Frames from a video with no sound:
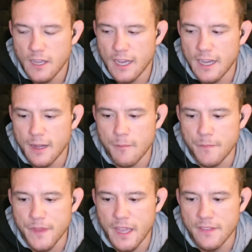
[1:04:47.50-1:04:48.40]

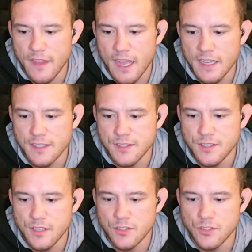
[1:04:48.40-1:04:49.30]
And that is
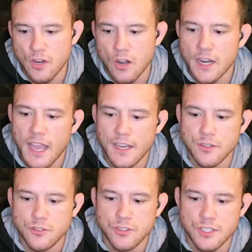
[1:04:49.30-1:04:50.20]
Zara Can
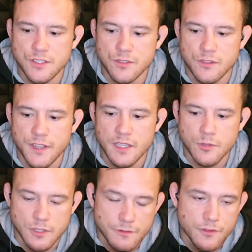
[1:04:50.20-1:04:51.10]
Do Jiu-Jitsu,
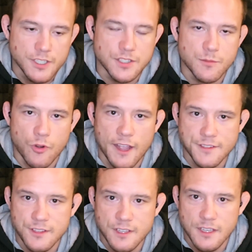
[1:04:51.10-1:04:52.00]
available in Friesen
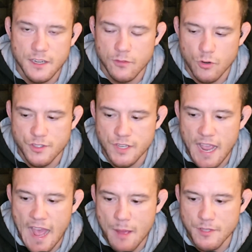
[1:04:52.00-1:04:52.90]
Press and of course in
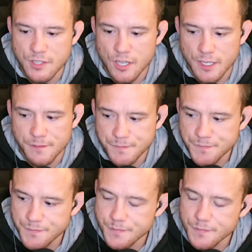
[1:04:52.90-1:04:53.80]
Amazon.
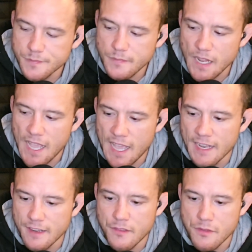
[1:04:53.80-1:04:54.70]

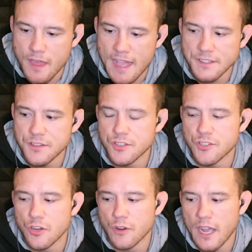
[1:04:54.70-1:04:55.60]
And that's the
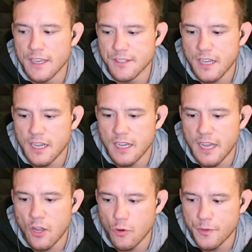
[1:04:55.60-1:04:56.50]
show, guys.
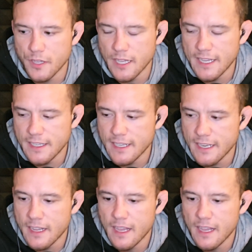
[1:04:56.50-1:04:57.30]
I hope you liked it.